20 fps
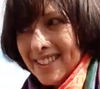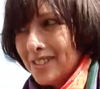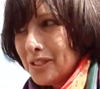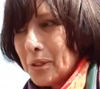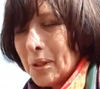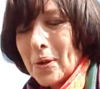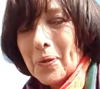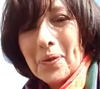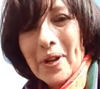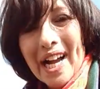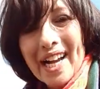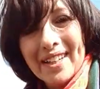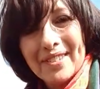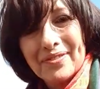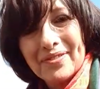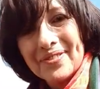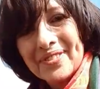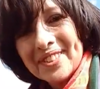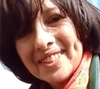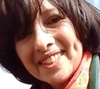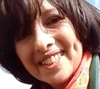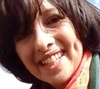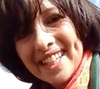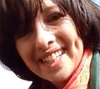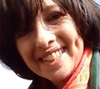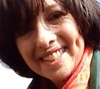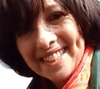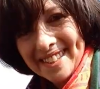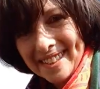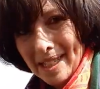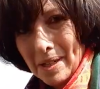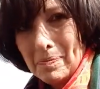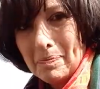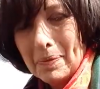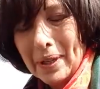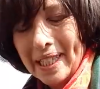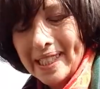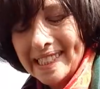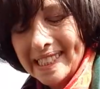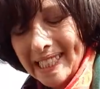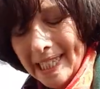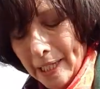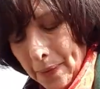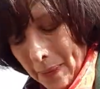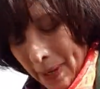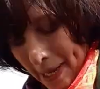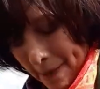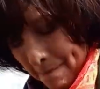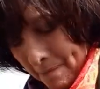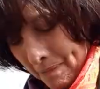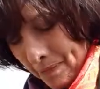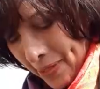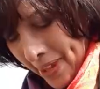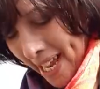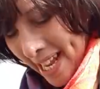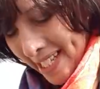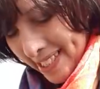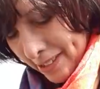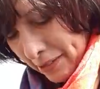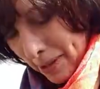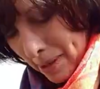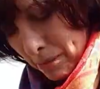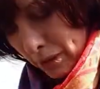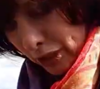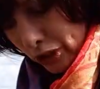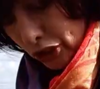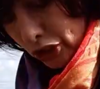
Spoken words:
arrive at the same place. Anyway, so I'm going